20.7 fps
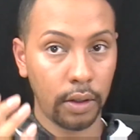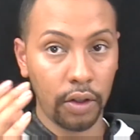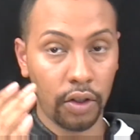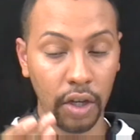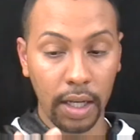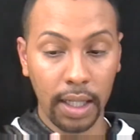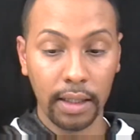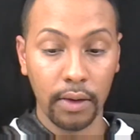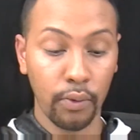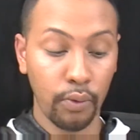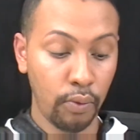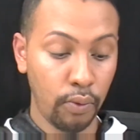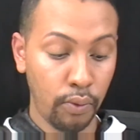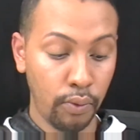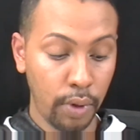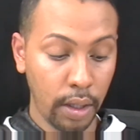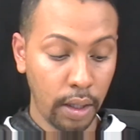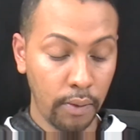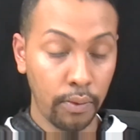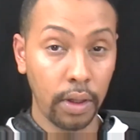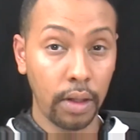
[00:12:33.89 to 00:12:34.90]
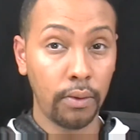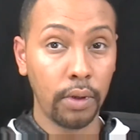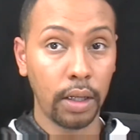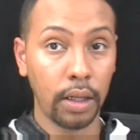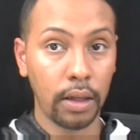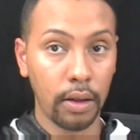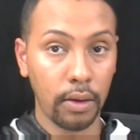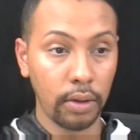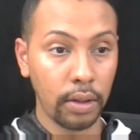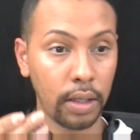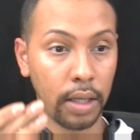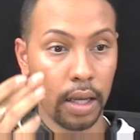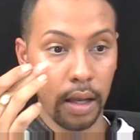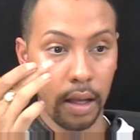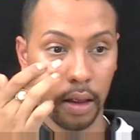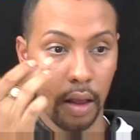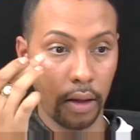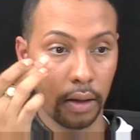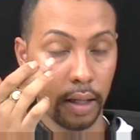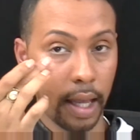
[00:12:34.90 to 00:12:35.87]
Just really, really, really closely
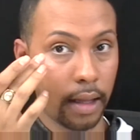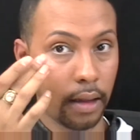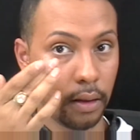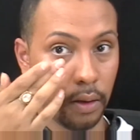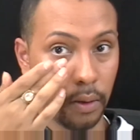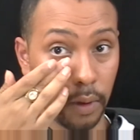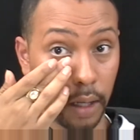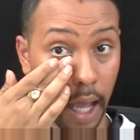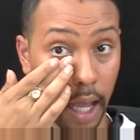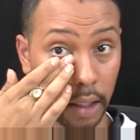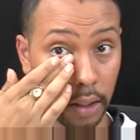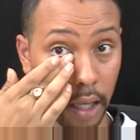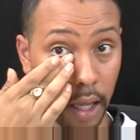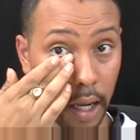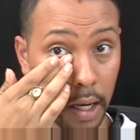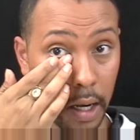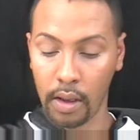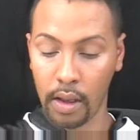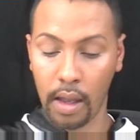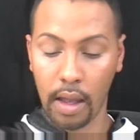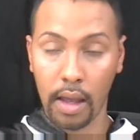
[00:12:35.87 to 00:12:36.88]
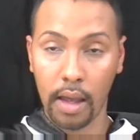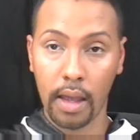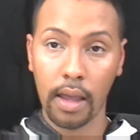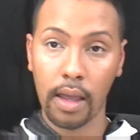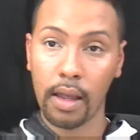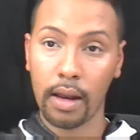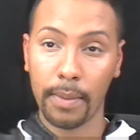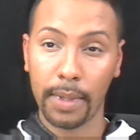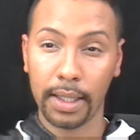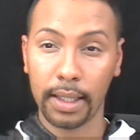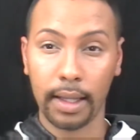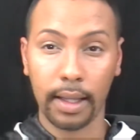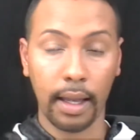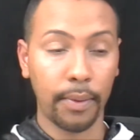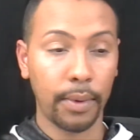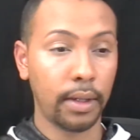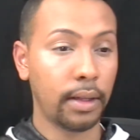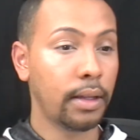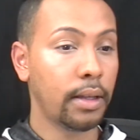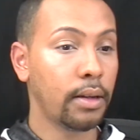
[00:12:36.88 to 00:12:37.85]
along that lower lash line. And I'm going to set
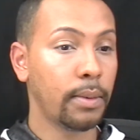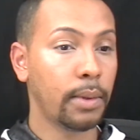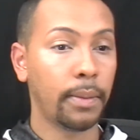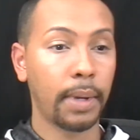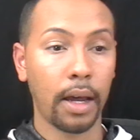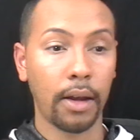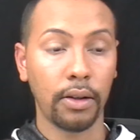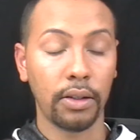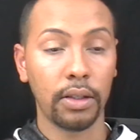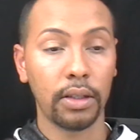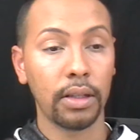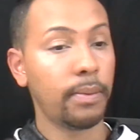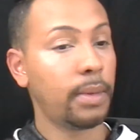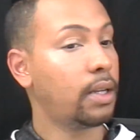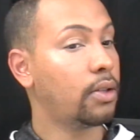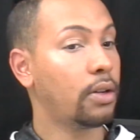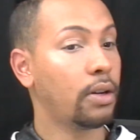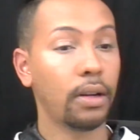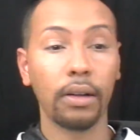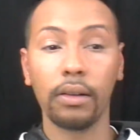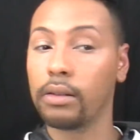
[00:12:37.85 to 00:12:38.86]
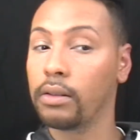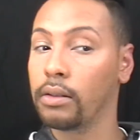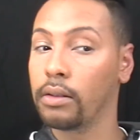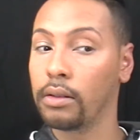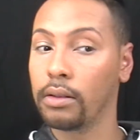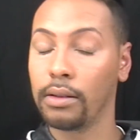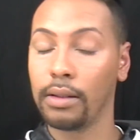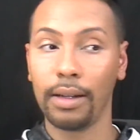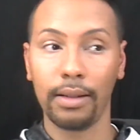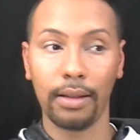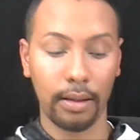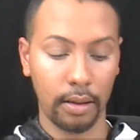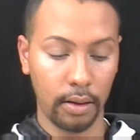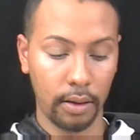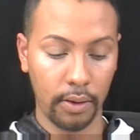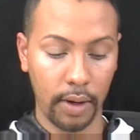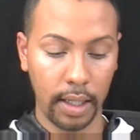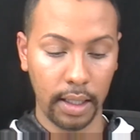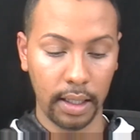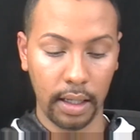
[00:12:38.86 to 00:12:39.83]
that with a little bit of powder just to make sure that it doesn't
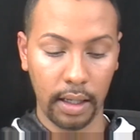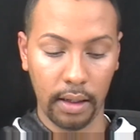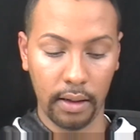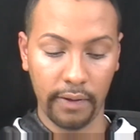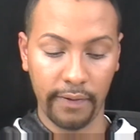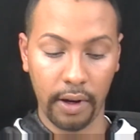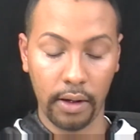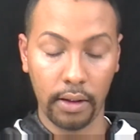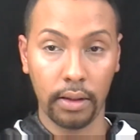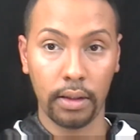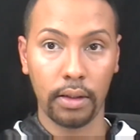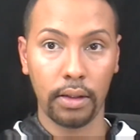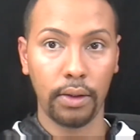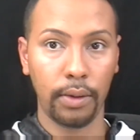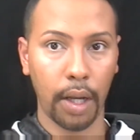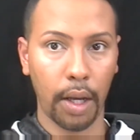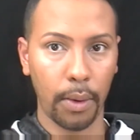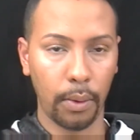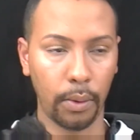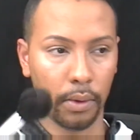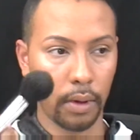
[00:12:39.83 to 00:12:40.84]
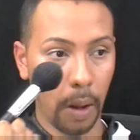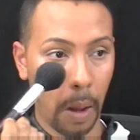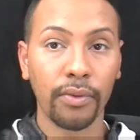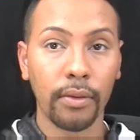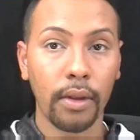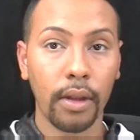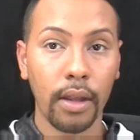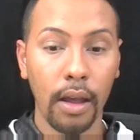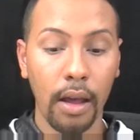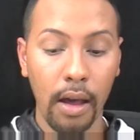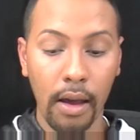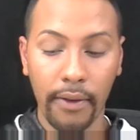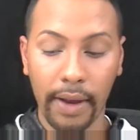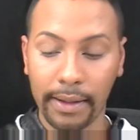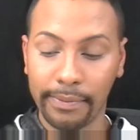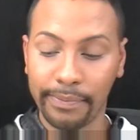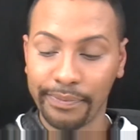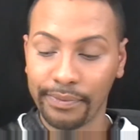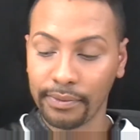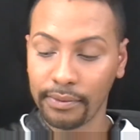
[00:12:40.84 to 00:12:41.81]
look crazy as far as two-toned.
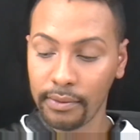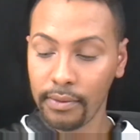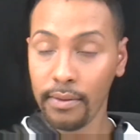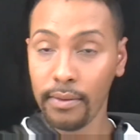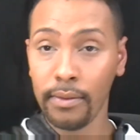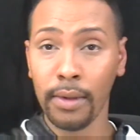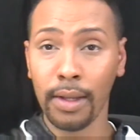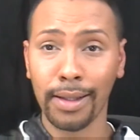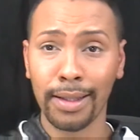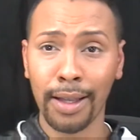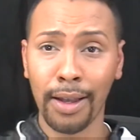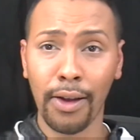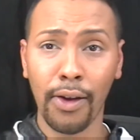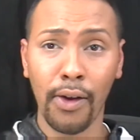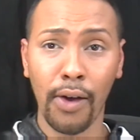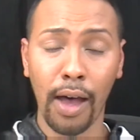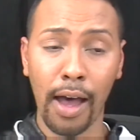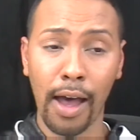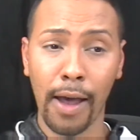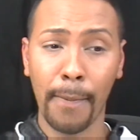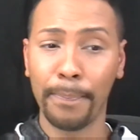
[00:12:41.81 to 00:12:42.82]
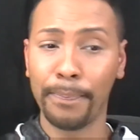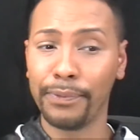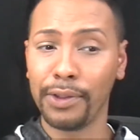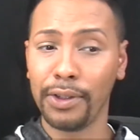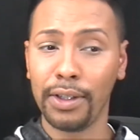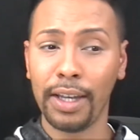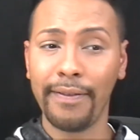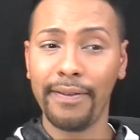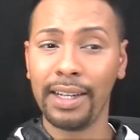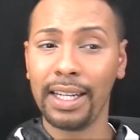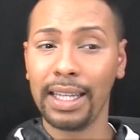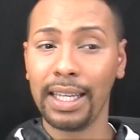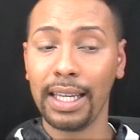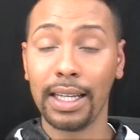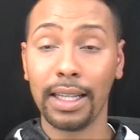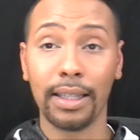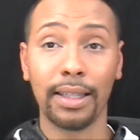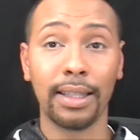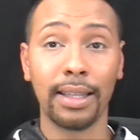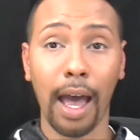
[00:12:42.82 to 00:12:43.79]
Alright, so you definitely
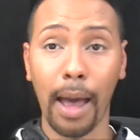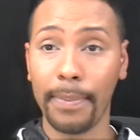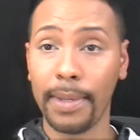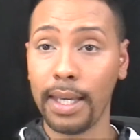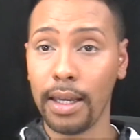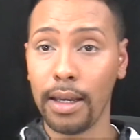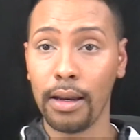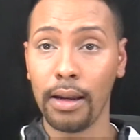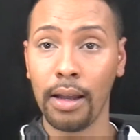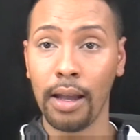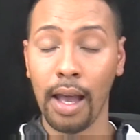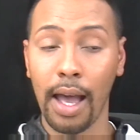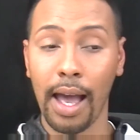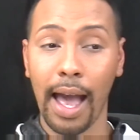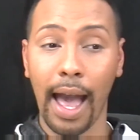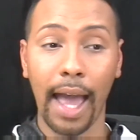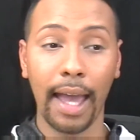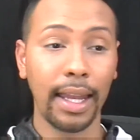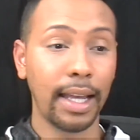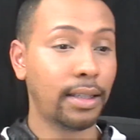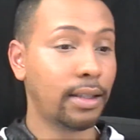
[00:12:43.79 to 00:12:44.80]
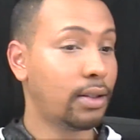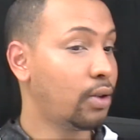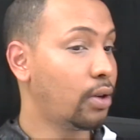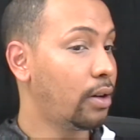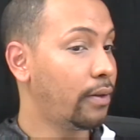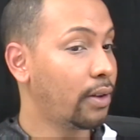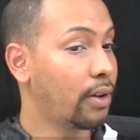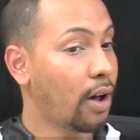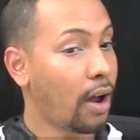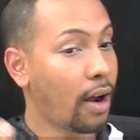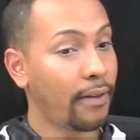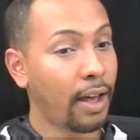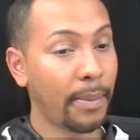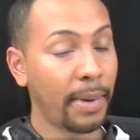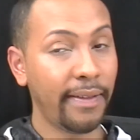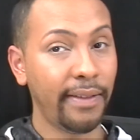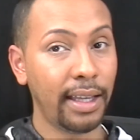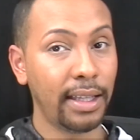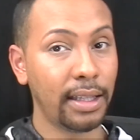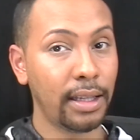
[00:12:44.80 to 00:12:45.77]
can stop here. I like to sort of carve out
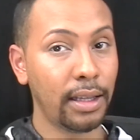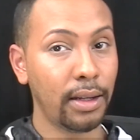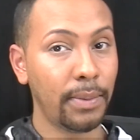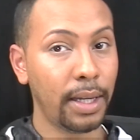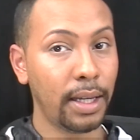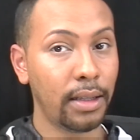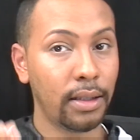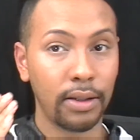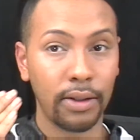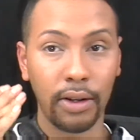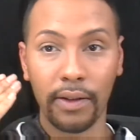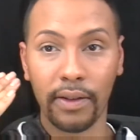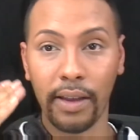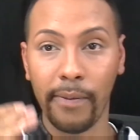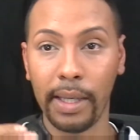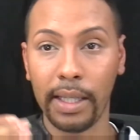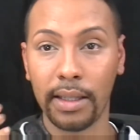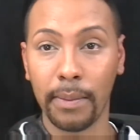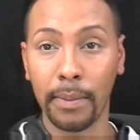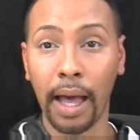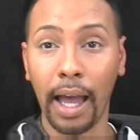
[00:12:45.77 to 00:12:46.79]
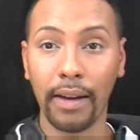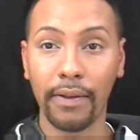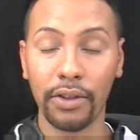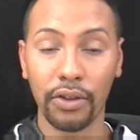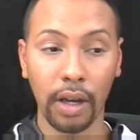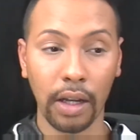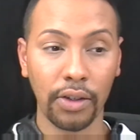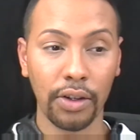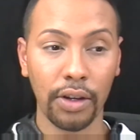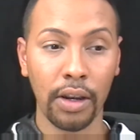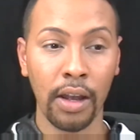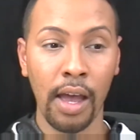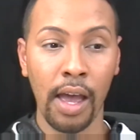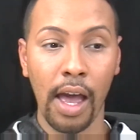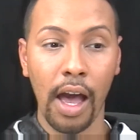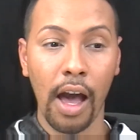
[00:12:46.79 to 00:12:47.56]
my face a little bit, sort of give me some kind of structure.